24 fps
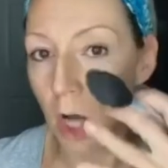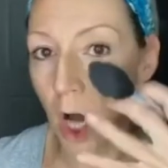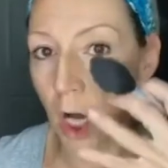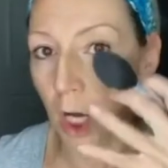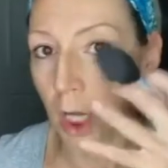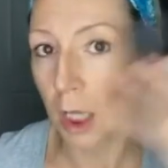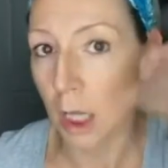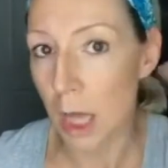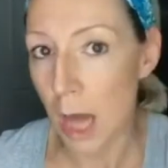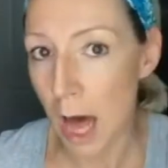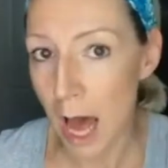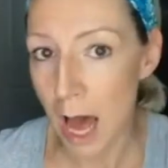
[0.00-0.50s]

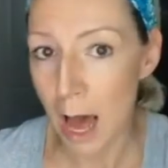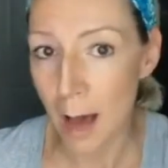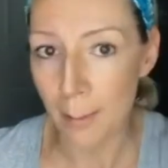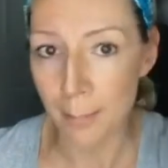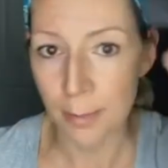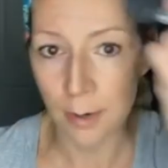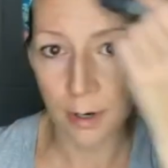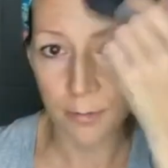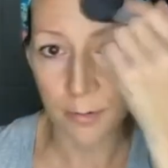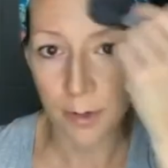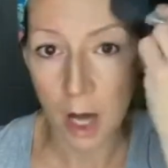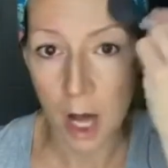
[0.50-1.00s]
glob
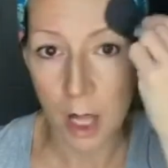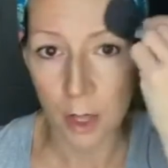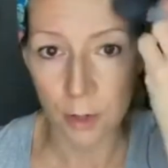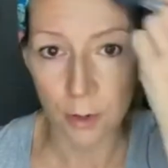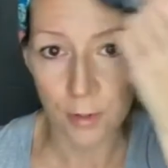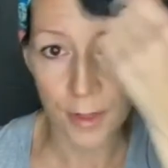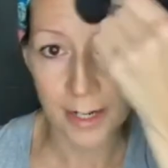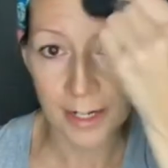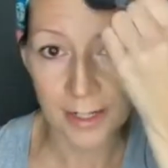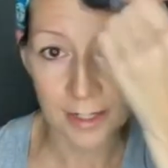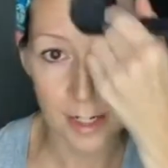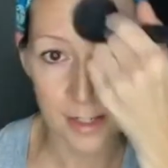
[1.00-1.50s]
of color
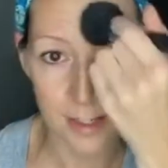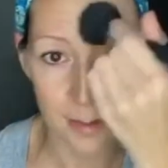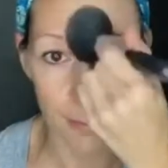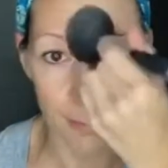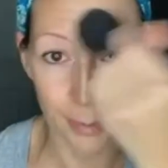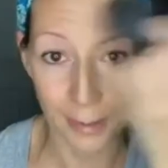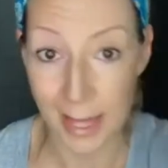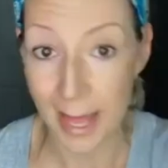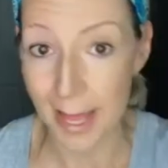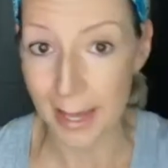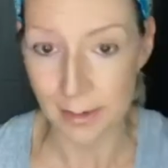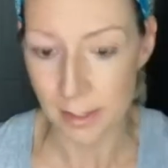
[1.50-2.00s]
that doesn't
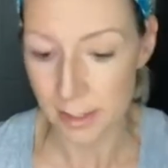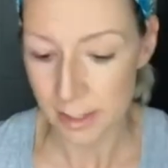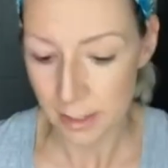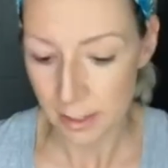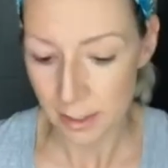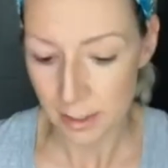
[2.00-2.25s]
blend.